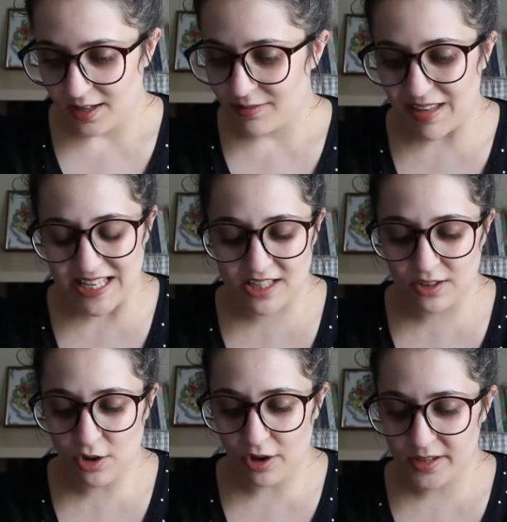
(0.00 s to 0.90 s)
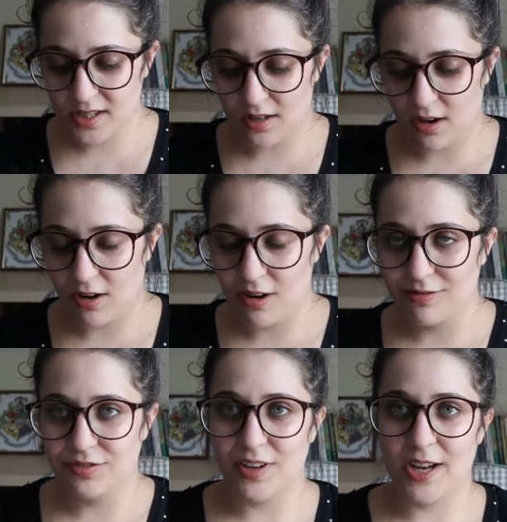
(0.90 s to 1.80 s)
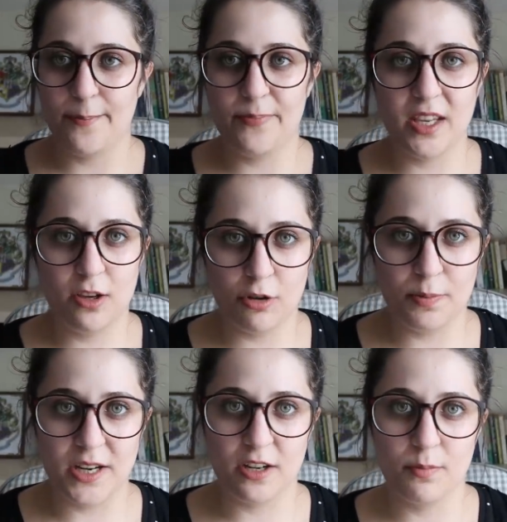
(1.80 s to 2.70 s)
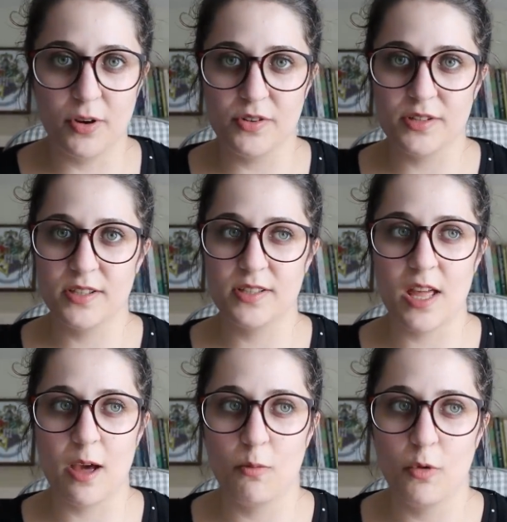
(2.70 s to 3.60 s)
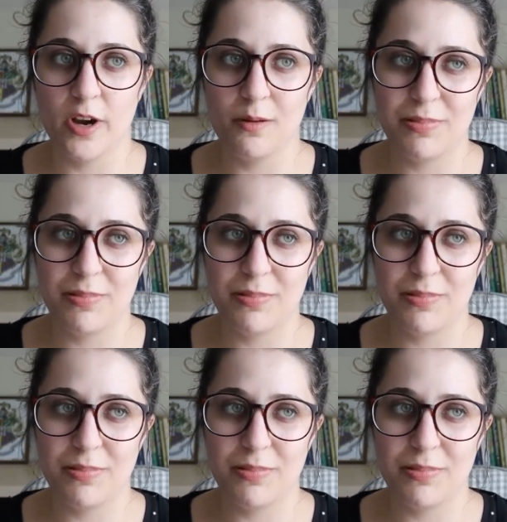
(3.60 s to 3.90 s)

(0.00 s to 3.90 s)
There's lots of European composers that were